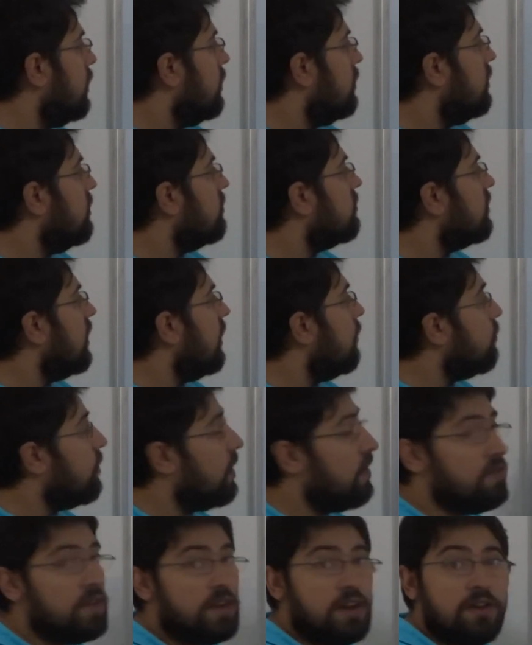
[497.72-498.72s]
this time we
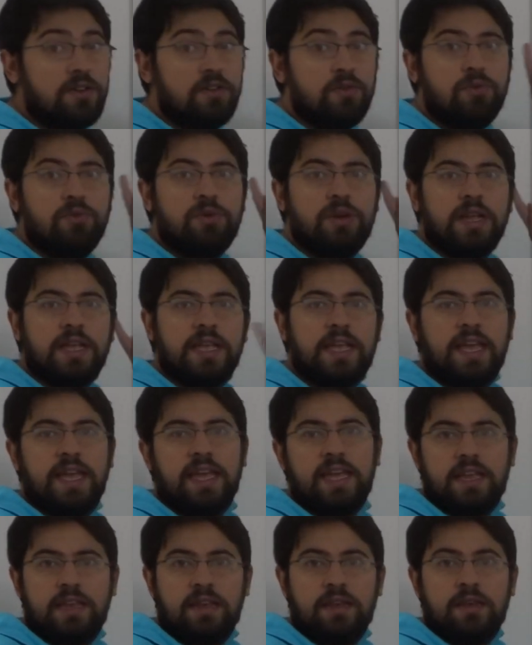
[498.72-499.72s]
have an under root
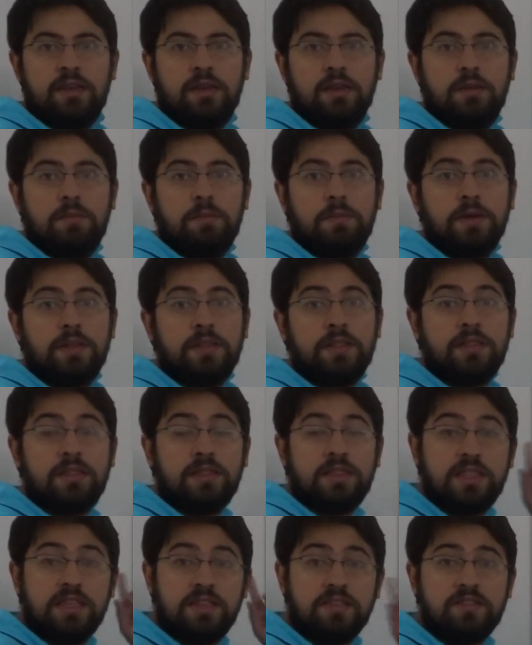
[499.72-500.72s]
again, but
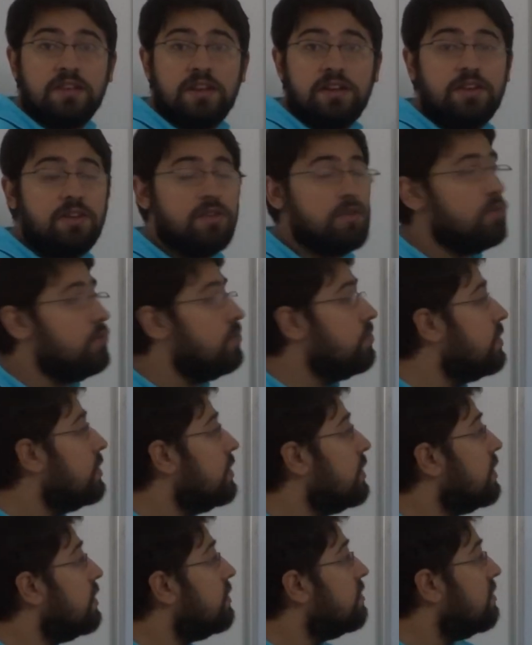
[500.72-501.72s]
this under root
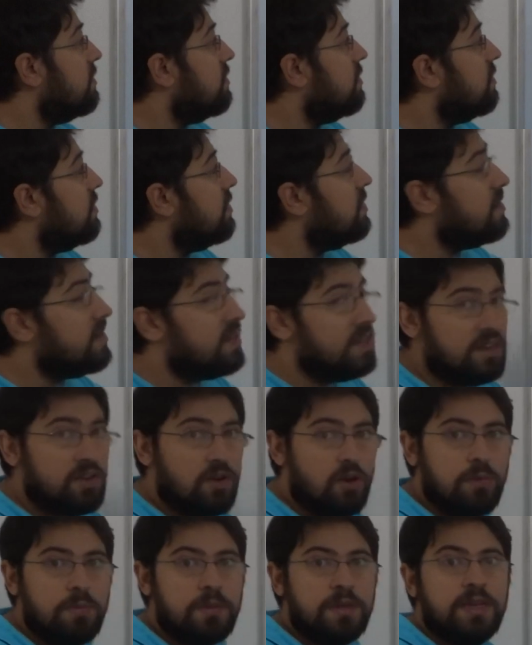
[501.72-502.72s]
is in the
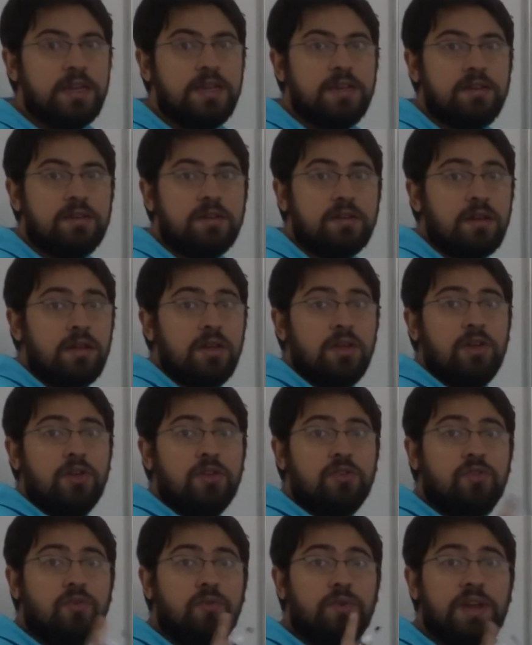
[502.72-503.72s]
denominator.
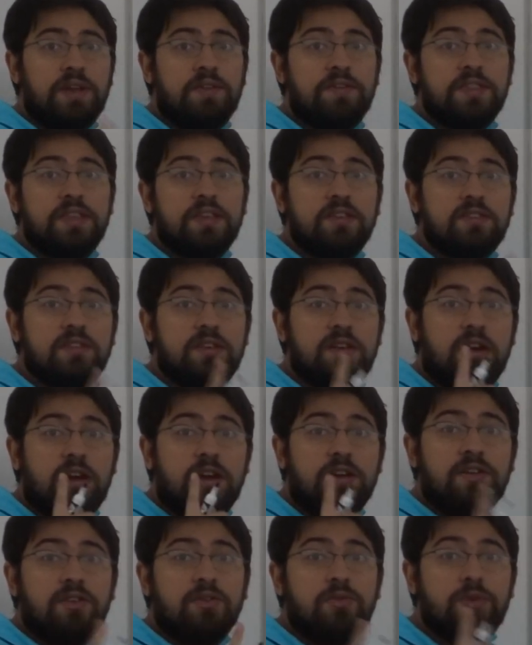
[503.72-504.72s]
So whenever there's an
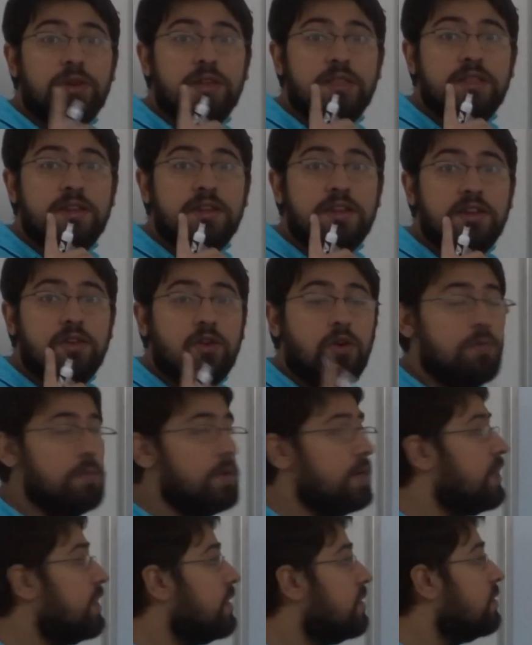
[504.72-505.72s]
under root in the
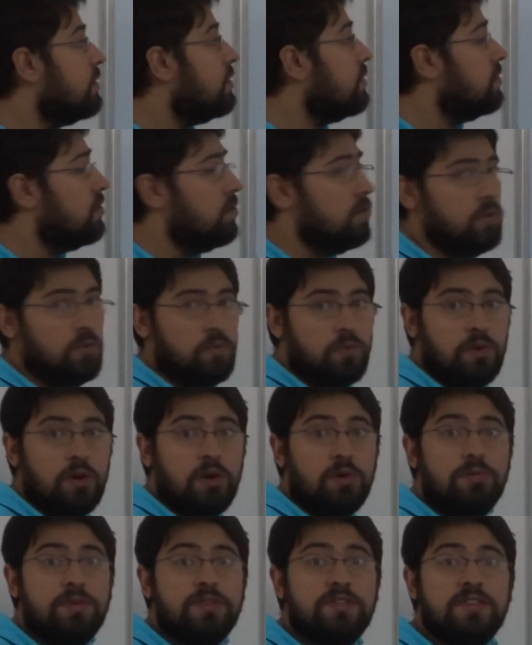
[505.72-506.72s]
denominator, we
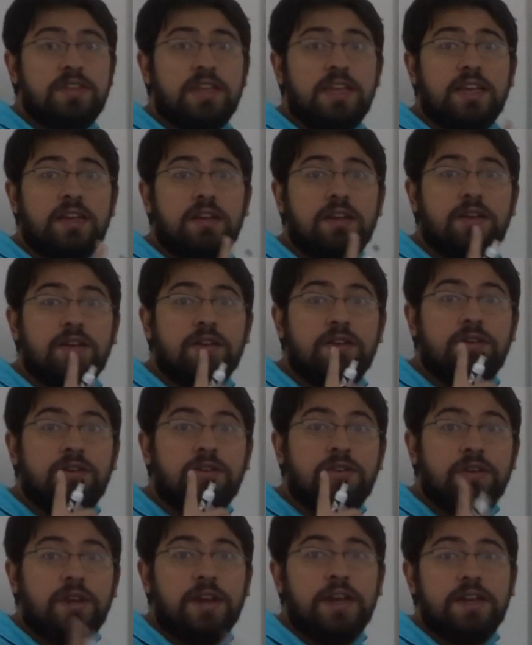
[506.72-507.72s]
always take
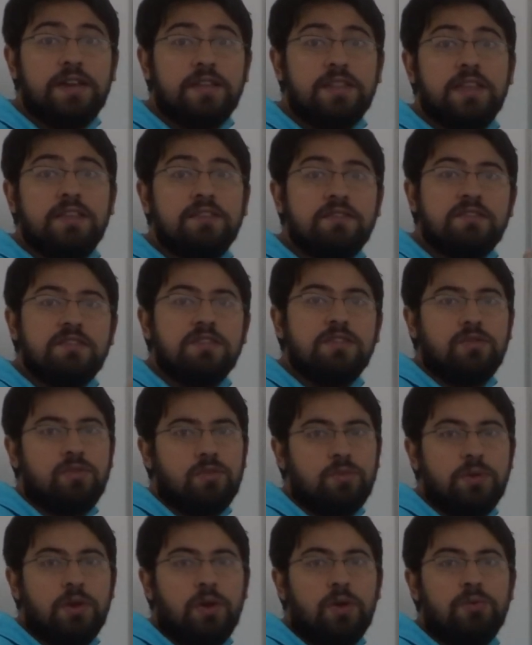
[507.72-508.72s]
greater than
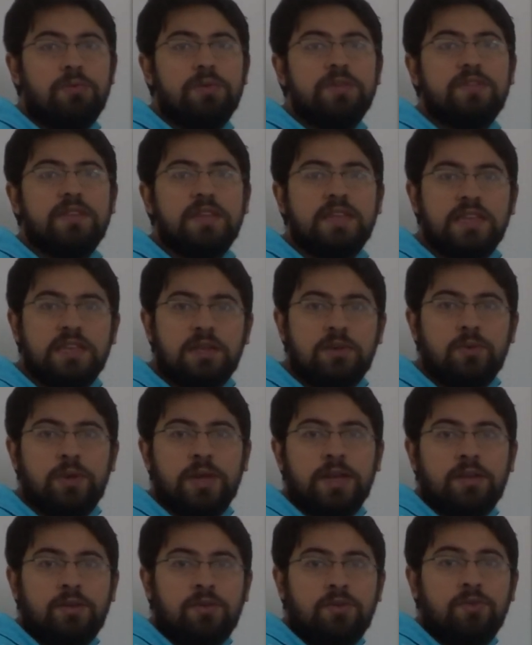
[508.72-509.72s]
0. We always
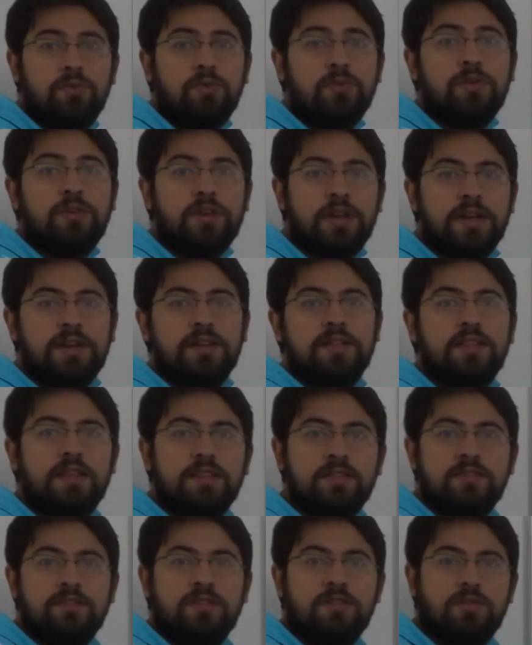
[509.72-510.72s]
inequate to greater
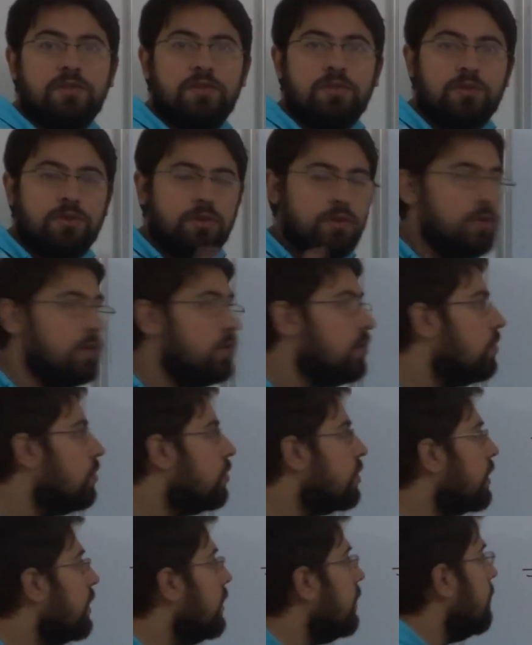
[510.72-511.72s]
than 0.
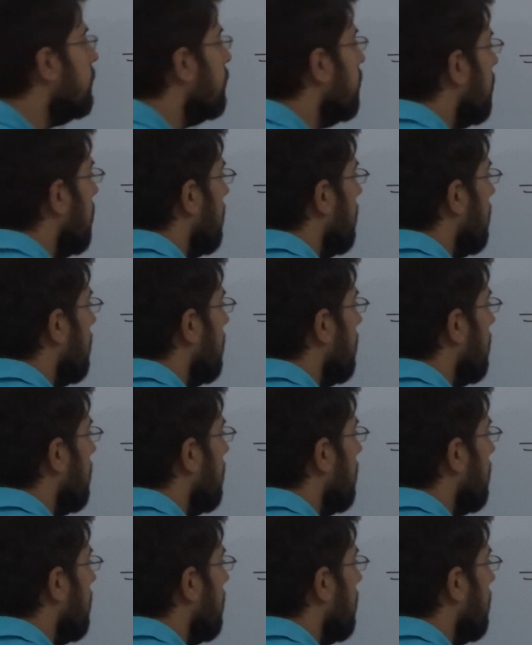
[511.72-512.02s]
Okay?